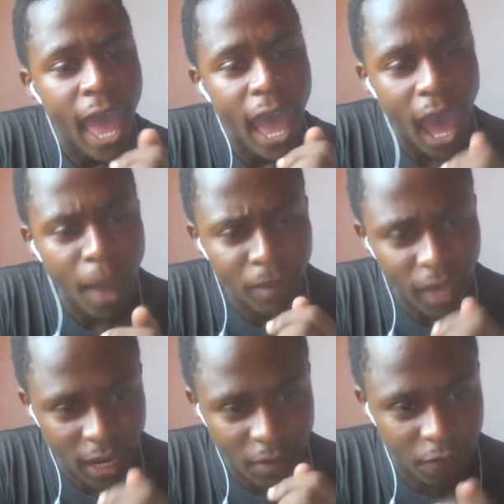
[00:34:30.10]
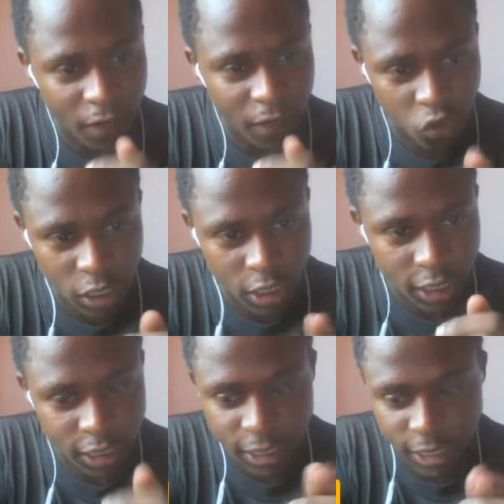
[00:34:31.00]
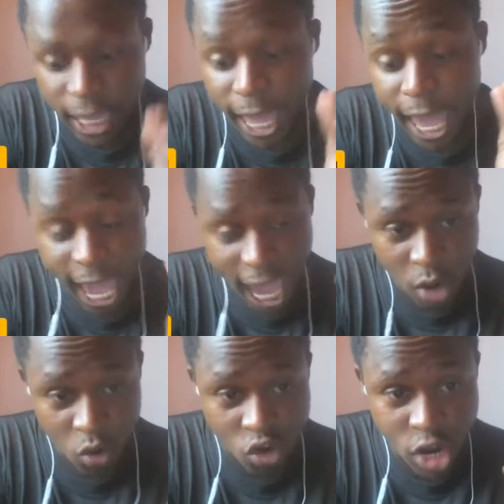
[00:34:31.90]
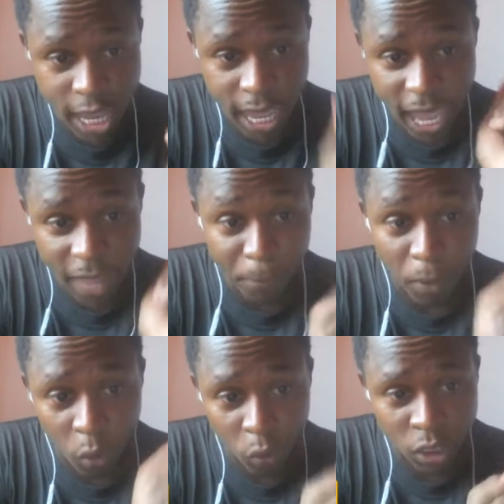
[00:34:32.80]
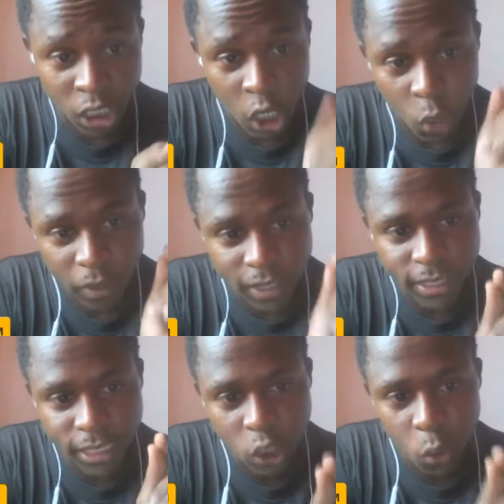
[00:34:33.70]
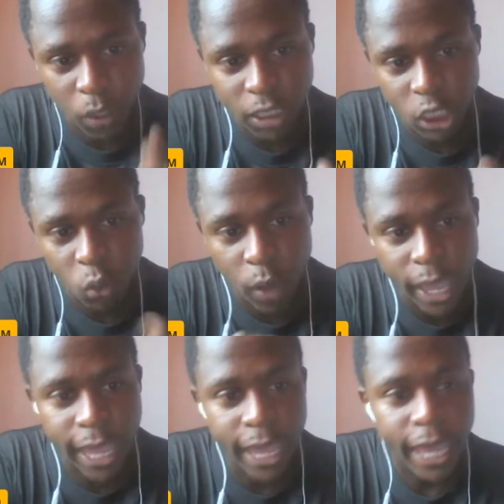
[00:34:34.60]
I'm getting frustrated, angry, and bored with the situation where